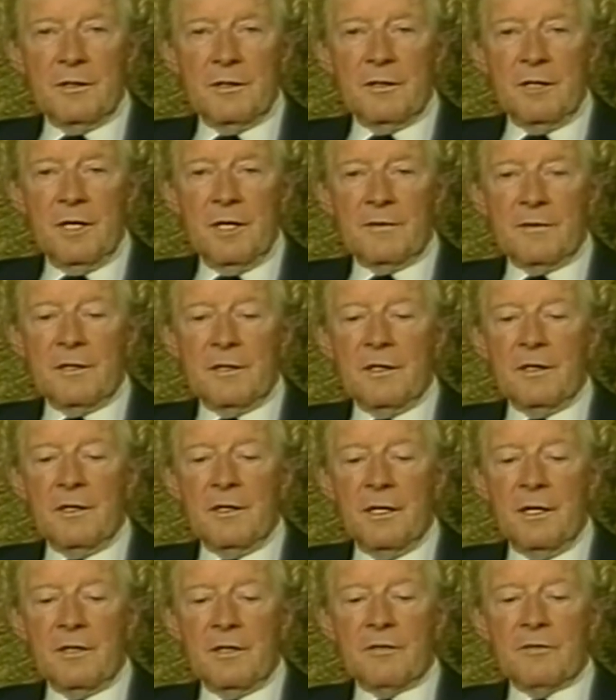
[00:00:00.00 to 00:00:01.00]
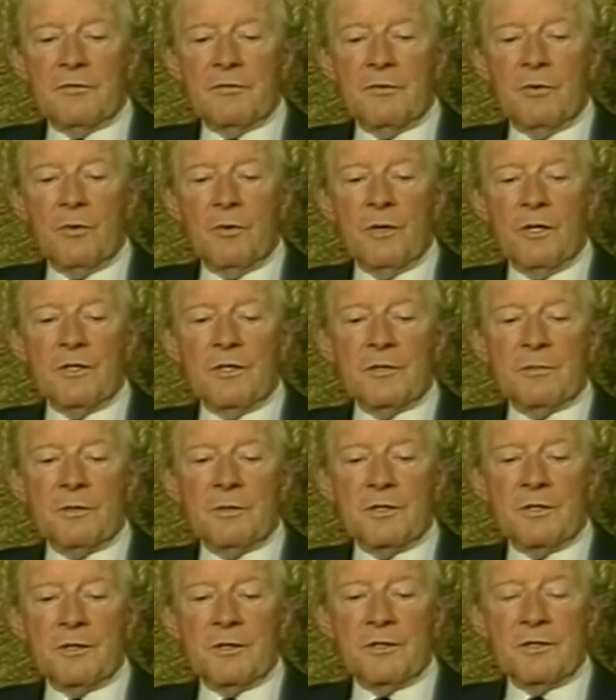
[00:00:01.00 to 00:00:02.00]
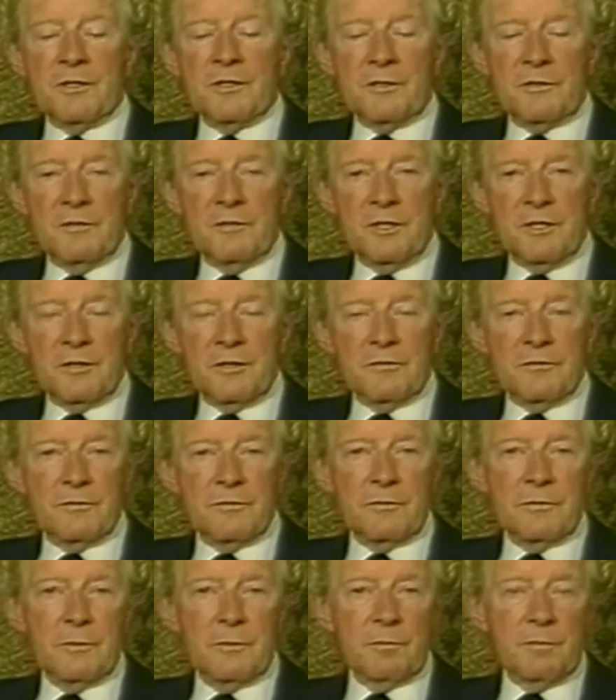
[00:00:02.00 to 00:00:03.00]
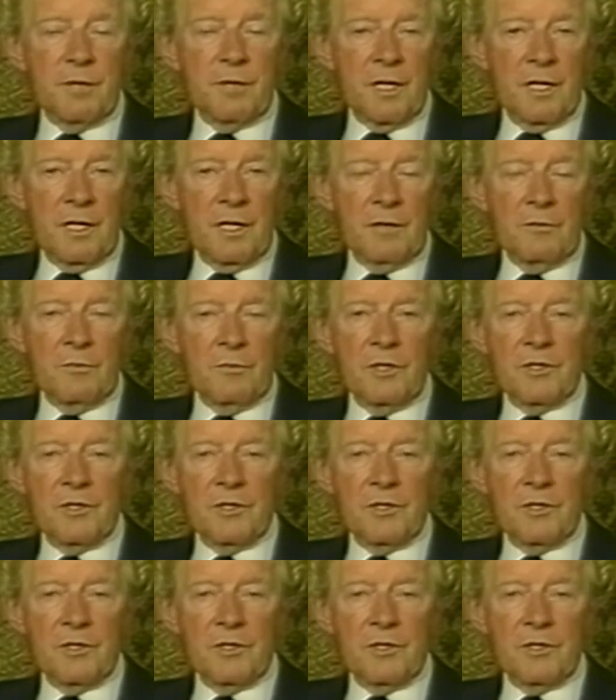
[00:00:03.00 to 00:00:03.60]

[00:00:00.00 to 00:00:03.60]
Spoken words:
that the endorphins, which are the secretion from the brain,